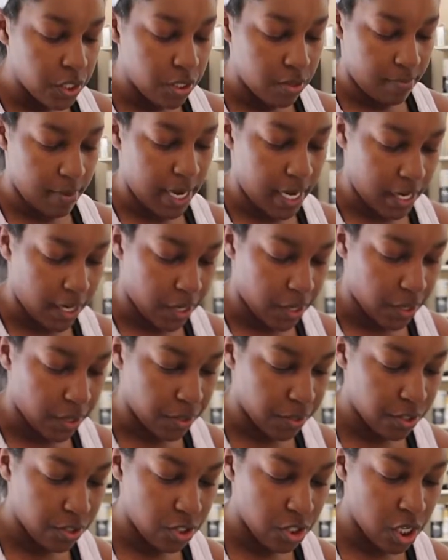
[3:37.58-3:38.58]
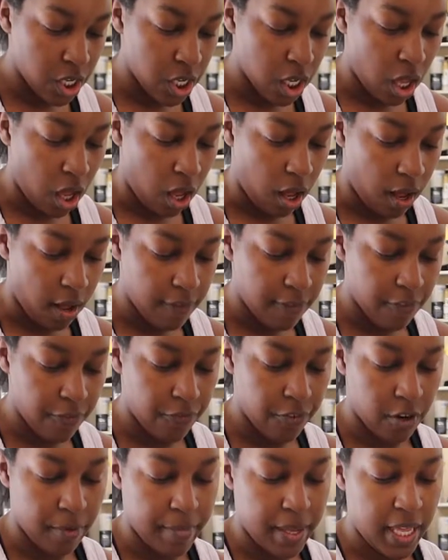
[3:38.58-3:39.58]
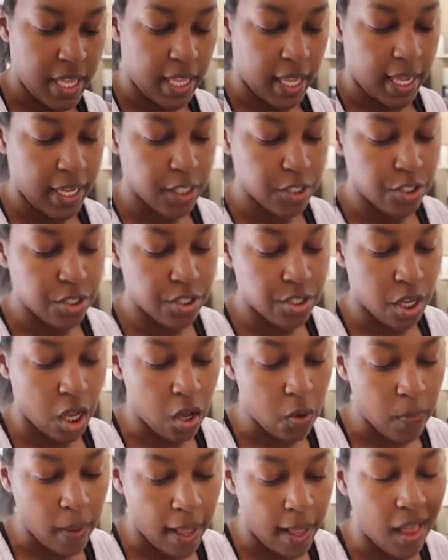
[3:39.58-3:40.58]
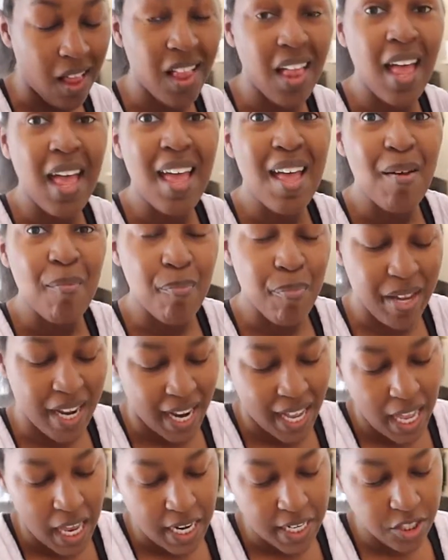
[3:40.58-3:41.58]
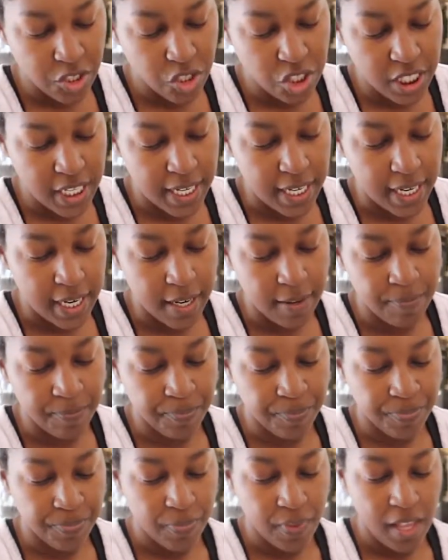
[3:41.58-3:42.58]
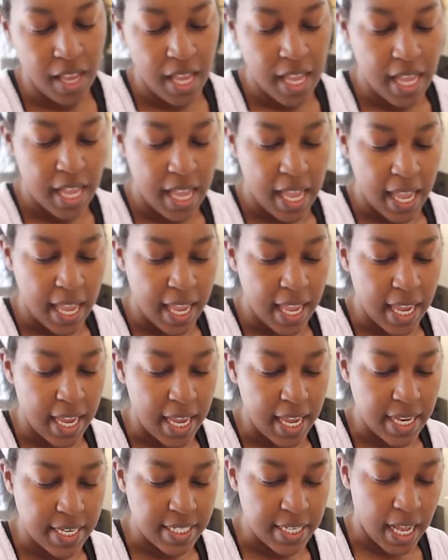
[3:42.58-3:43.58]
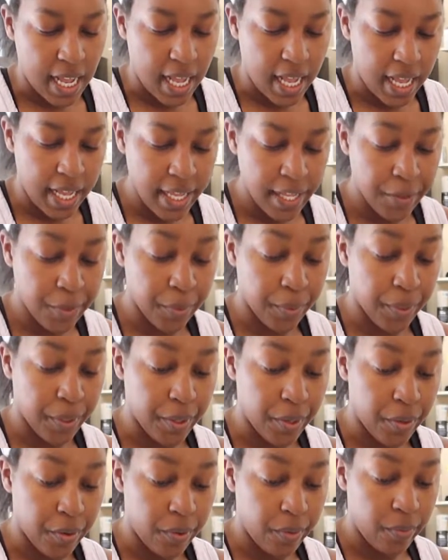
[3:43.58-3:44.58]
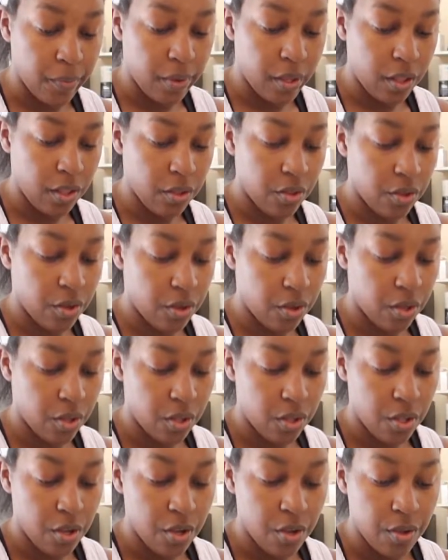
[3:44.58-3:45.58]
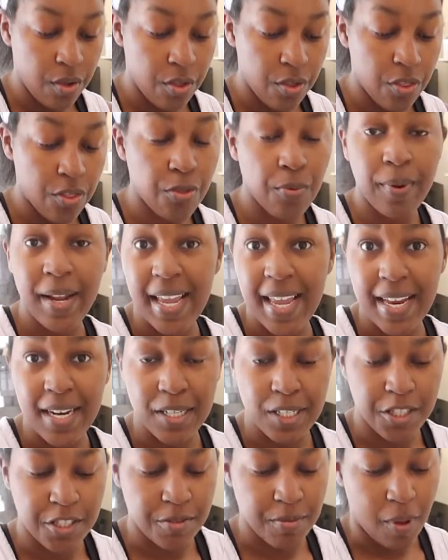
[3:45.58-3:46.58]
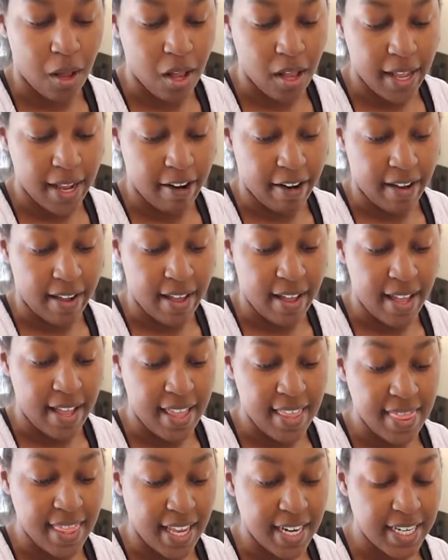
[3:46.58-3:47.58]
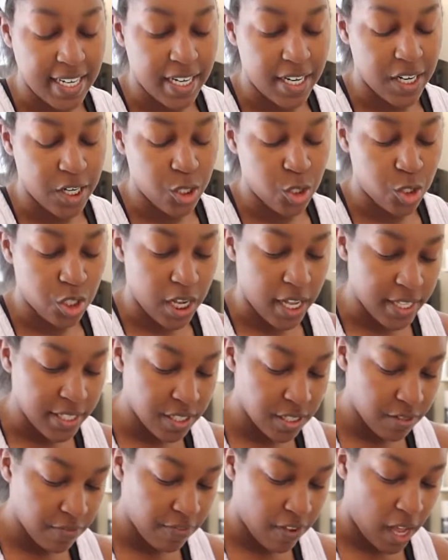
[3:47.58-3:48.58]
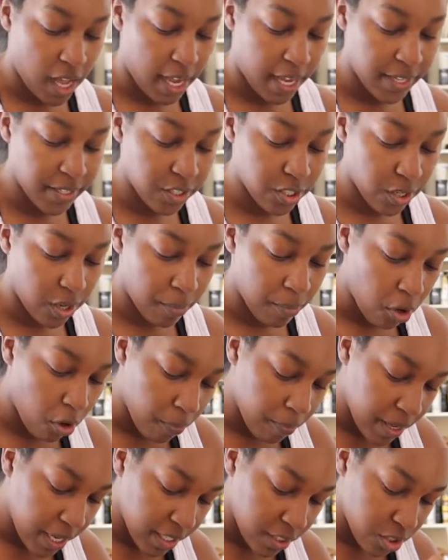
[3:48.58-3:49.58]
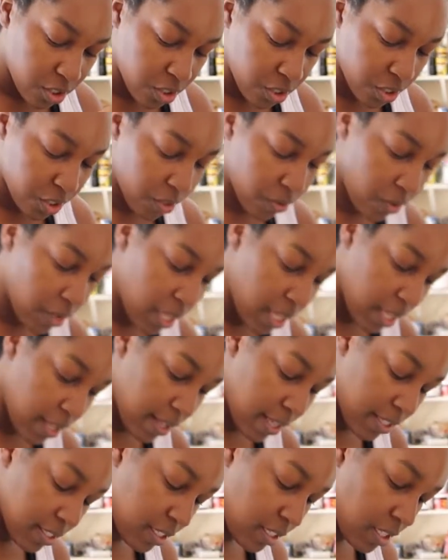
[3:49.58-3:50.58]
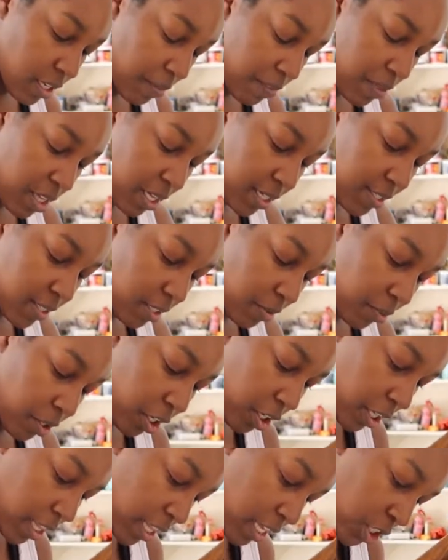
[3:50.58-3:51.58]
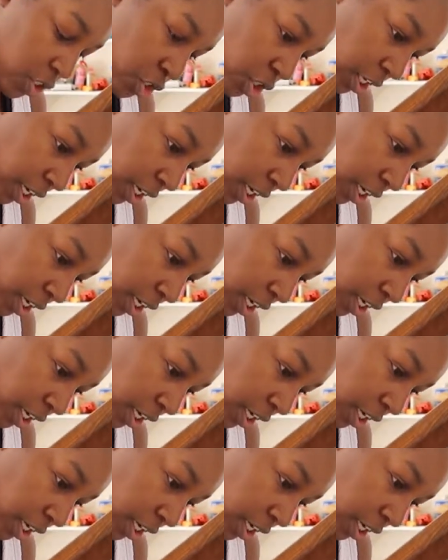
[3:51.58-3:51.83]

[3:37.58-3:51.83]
tomatoes took off for me like so well, but I kind of cheated and I grew 3 in a small area and they did just fine. So I'm hoping to do something similar this